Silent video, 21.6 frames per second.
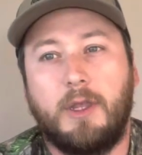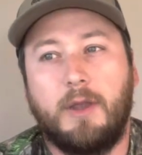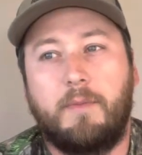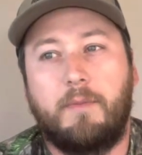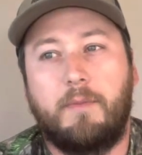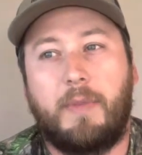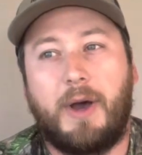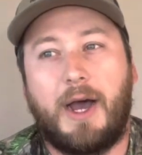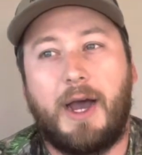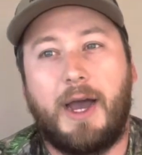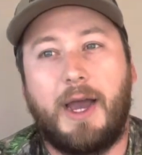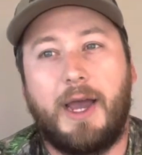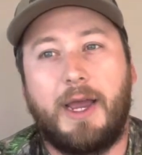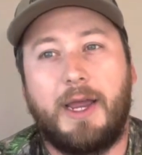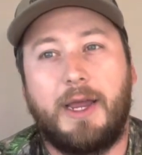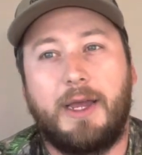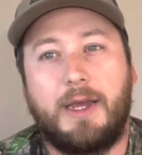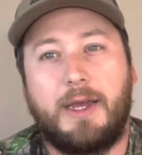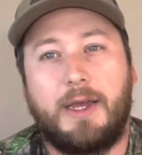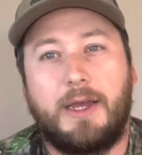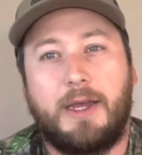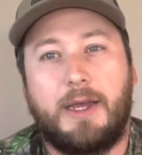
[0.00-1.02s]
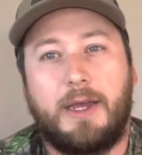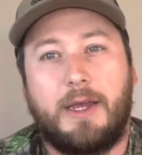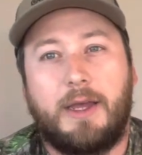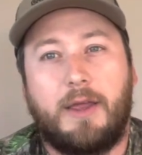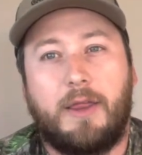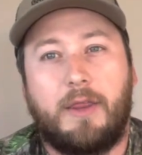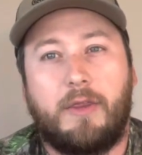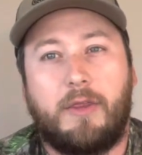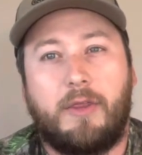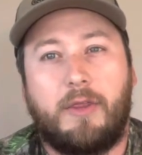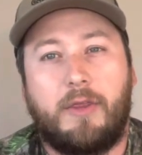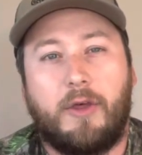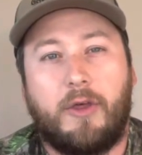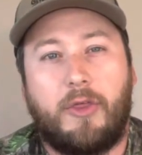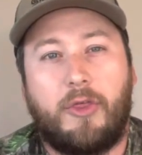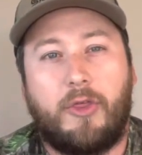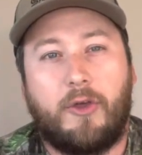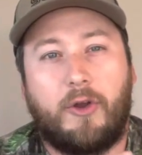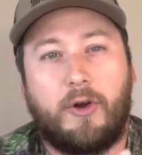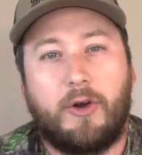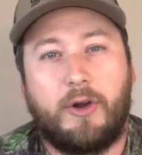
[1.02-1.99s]
By the
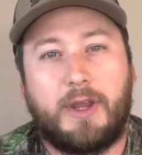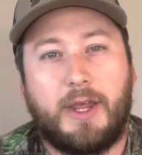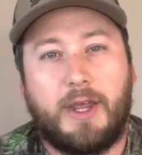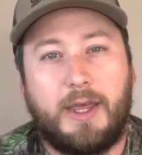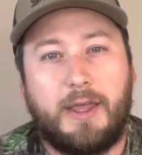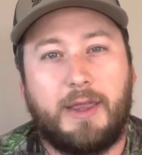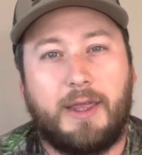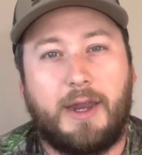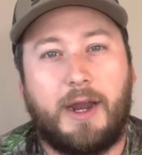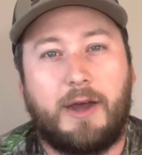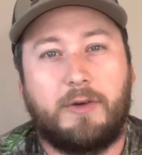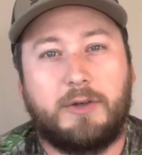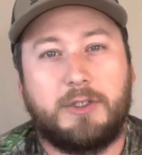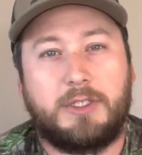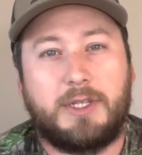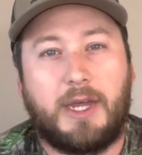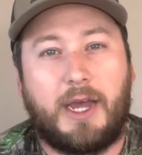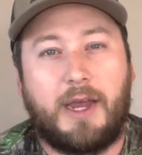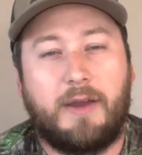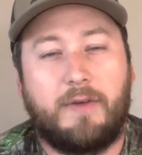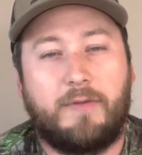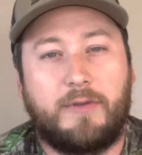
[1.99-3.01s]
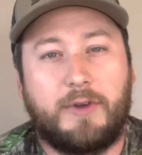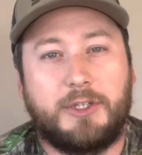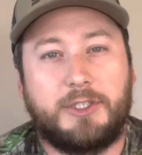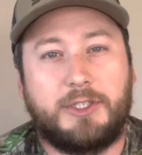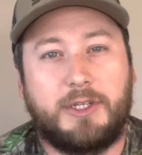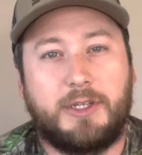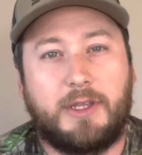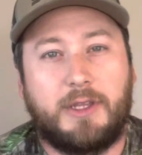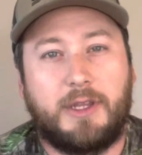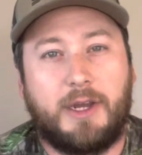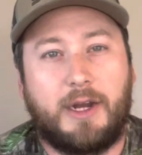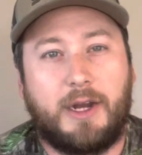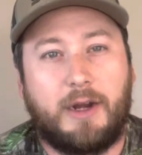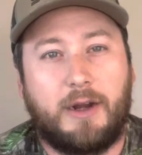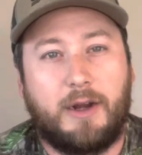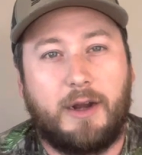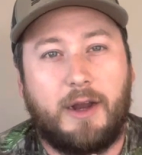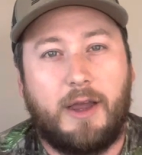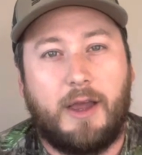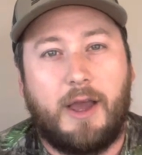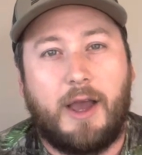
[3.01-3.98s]
third day that I was sight fishing there,